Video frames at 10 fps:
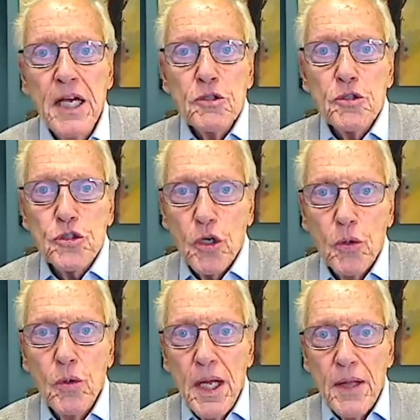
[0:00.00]

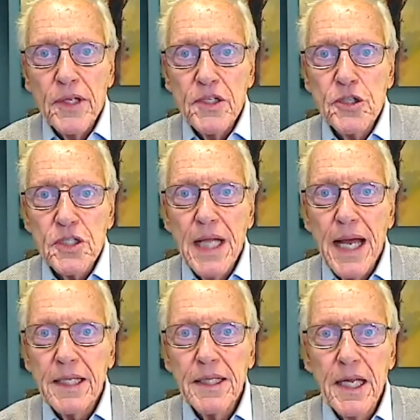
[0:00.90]
So this is
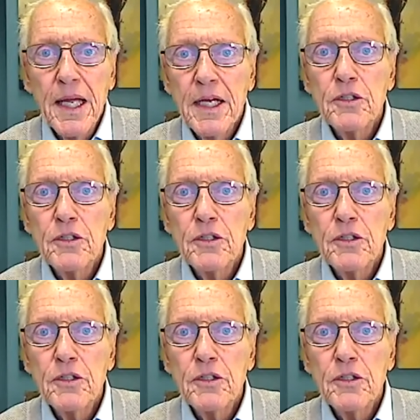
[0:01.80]
likely